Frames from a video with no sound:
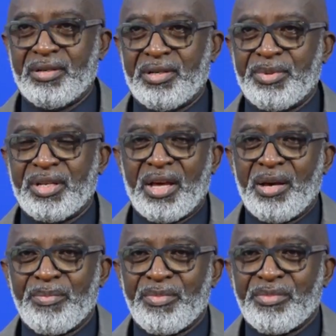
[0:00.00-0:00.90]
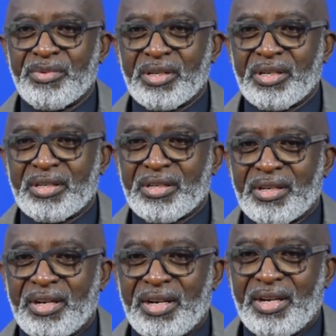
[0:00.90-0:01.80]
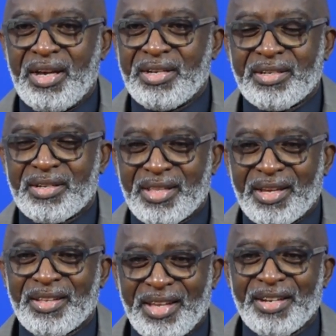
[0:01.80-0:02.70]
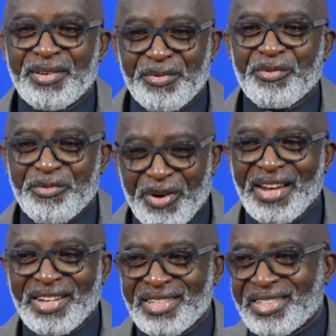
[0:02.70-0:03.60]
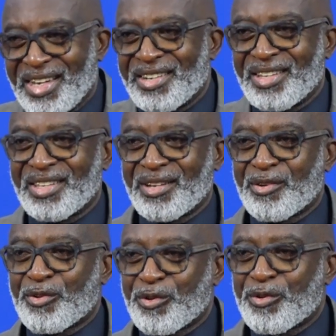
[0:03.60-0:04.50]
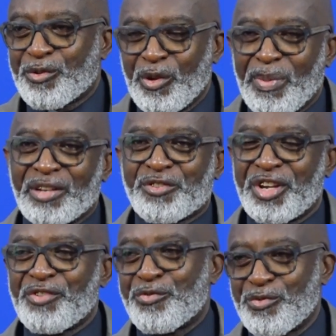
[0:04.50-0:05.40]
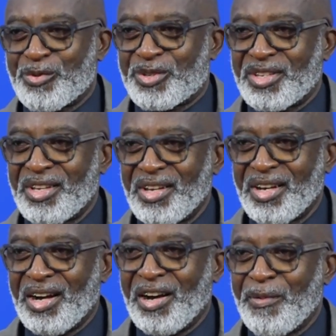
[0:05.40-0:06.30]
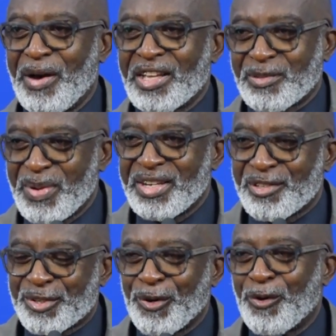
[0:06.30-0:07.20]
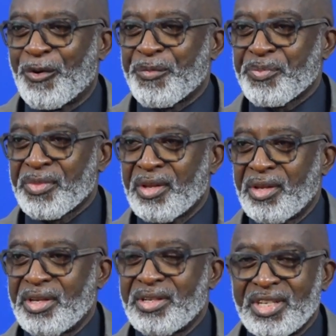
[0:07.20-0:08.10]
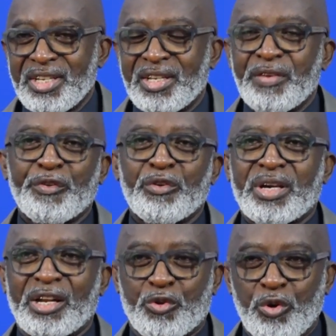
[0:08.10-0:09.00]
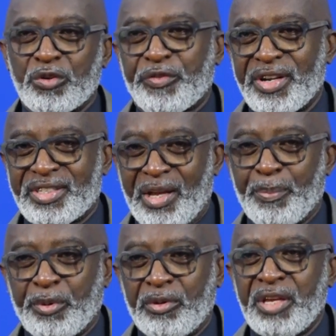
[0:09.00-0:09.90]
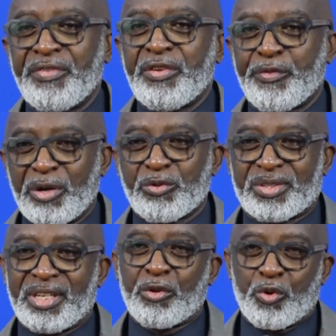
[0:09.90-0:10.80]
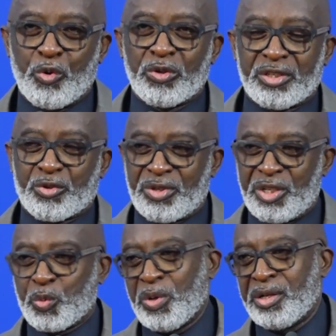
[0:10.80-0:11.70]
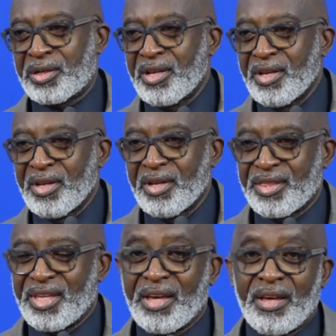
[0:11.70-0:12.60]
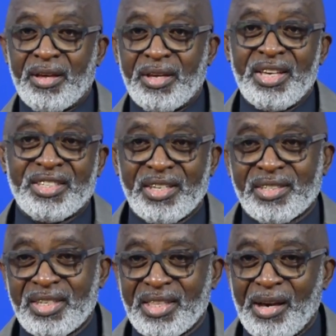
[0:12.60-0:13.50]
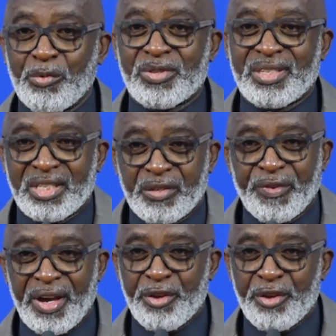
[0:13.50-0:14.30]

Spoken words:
I mean, and rightly said, the global trade rules has made it so. Indeed, if you look at gold, for example, even if you want to sell gold in today's world, the agency that will certify